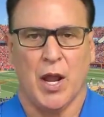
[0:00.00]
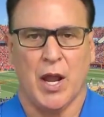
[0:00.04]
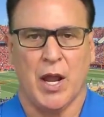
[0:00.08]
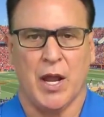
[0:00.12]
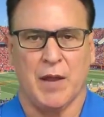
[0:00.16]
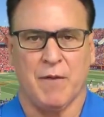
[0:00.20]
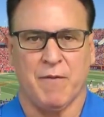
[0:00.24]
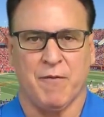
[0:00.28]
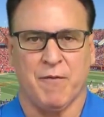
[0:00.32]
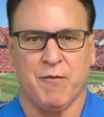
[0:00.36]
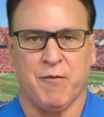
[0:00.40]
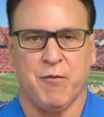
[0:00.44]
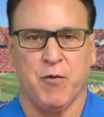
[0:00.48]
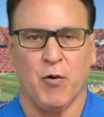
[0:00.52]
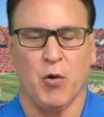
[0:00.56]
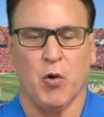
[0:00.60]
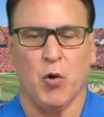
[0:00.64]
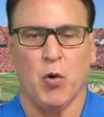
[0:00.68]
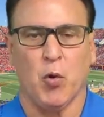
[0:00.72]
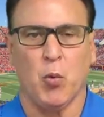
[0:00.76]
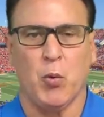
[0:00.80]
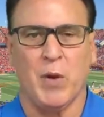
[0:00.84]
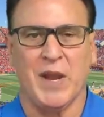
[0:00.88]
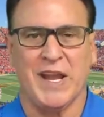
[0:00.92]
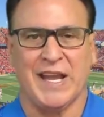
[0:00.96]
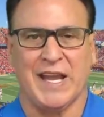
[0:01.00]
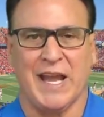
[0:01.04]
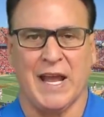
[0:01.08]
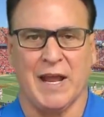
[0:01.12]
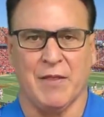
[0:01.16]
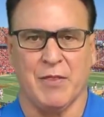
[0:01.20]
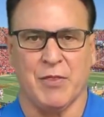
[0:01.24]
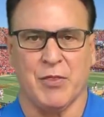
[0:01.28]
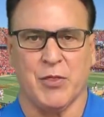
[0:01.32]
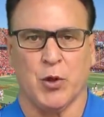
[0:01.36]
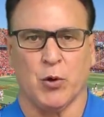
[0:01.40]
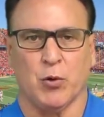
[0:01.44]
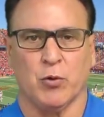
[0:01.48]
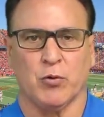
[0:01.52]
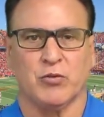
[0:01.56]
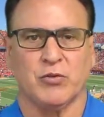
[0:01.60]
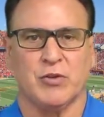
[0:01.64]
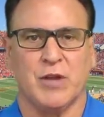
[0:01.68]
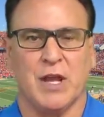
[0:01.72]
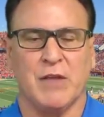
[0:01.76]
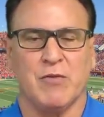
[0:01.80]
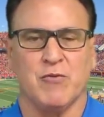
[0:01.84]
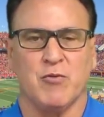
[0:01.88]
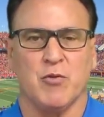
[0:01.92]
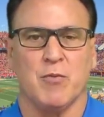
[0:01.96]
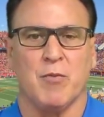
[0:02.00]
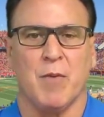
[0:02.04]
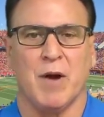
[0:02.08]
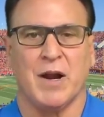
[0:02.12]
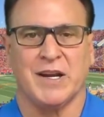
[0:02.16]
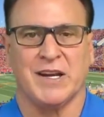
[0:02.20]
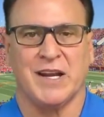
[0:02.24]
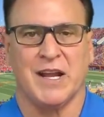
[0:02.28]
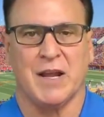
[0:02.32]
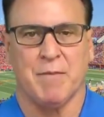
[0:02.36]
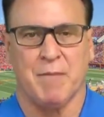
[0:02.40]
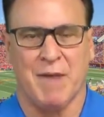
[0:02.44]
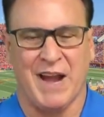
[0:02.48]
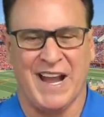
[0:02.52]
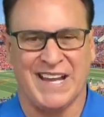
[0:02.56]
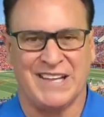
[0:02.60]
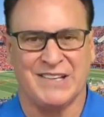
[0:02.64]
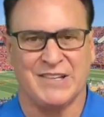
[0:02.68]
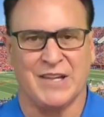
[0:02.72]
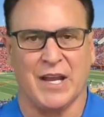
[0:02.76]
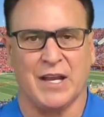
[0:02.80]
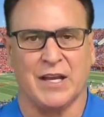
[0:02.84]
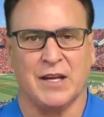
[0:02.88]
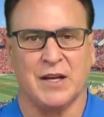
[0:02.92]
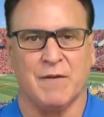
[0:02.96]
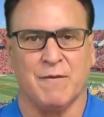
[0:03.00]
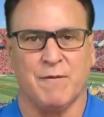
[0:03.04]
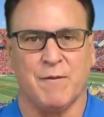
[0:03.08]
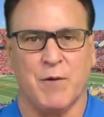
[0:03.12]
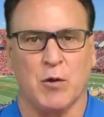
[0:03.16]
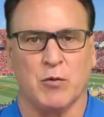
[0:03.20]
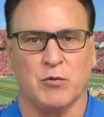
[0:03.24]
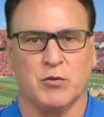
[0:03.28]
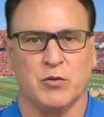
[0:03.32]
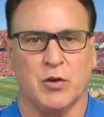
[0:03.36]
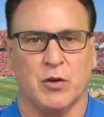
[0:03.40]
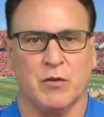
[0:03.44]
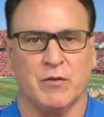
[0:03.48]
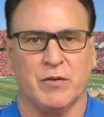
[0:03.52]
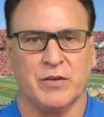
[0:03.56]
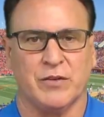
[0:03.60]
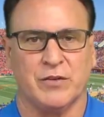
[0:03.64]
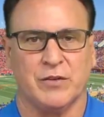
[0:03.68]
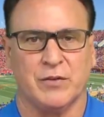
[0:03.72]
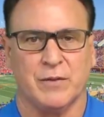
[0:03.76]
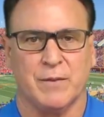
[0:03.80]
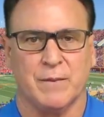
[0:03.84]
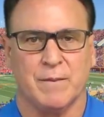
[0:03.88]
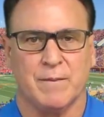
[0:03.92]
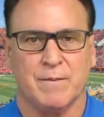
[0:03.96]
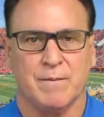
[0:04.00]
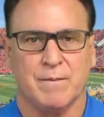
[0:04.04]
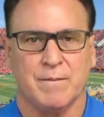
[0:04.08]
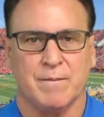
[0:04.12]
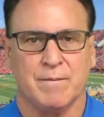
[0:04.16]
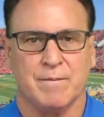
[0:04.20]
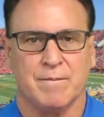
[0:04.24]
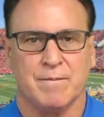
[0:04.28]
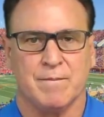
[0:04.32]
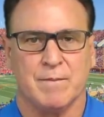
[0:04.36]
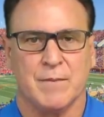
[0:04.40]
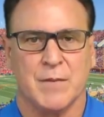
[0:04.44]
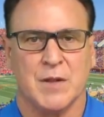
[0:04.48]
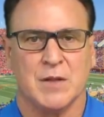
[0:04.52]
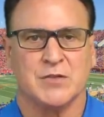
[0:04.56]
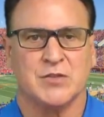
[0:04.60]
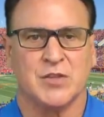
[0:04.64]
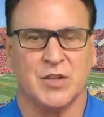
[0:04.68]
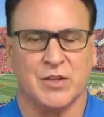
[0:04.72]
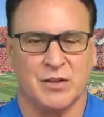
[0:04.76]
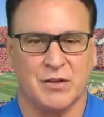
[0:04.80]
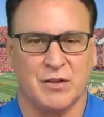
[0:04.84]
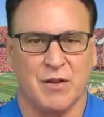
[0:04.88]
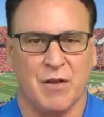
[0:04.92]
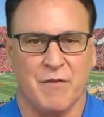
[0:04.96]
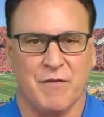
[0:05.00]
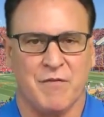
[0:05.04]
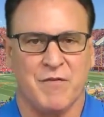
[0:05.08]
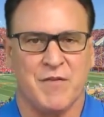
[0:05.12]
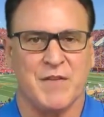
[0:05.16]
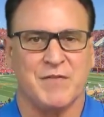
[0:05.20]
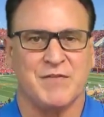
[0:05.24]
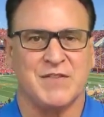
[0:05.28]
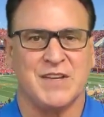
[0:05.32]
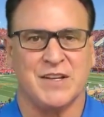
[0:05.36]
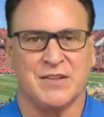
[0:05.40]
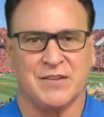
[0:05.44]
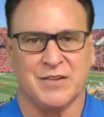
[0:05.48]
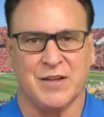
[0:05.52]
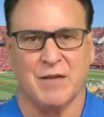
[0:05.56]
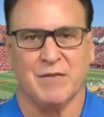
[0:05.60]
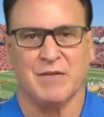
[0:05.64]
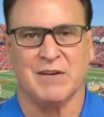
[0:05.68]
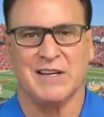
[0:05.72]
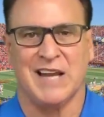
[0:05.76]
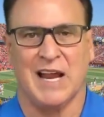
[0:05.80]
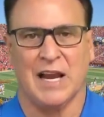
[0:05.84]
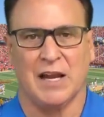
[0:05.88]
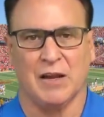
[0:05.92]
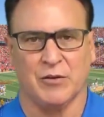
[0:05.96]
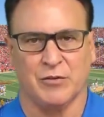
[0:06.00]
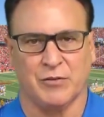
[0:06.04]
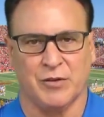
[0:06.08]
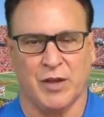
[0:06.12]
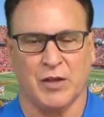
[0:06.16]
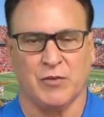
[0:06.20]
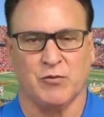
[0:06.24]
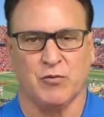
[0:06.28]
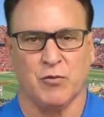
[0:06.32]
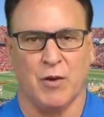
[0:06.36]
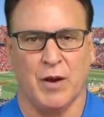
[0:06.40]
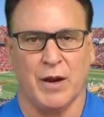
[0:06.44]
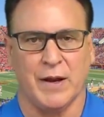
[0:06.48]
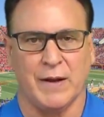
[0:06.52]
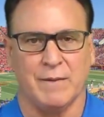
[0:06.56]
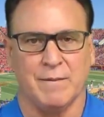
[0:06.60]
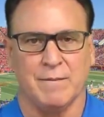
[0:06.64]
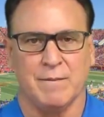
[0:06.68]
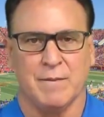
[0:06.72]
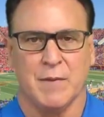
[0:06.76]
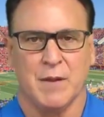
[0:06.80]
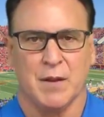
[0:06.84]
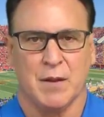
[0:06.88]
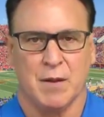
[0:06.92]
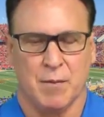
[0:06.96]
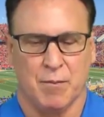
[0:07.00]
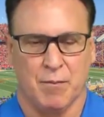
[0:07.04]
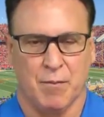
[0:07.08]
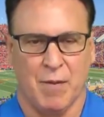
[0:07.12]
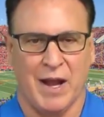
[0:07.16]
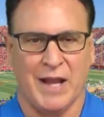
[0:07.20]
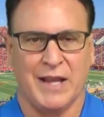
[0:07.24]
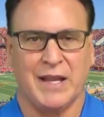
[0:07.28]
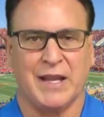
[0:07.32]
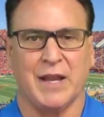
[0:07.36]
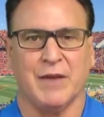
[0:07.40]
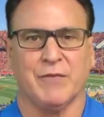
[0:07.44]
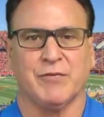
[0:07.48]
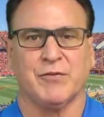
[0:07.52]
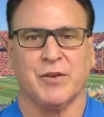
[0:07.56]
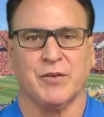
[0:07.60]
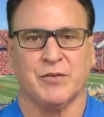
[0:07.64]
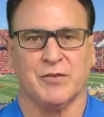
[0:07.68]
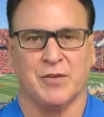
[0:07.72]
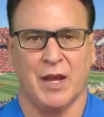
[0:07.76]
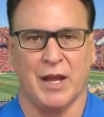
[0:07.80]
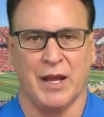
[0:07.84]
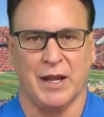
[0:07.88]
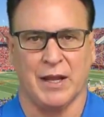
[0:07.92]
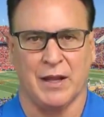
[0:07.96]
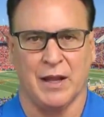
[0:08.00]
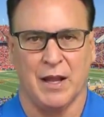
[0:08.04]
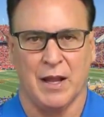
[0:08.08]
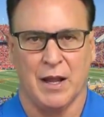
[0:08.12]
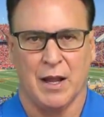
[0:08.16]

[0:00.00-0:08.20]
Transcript: A full weekend, Thursday through Monday, at my executive phone service, just $57. That's right. My gift is saying,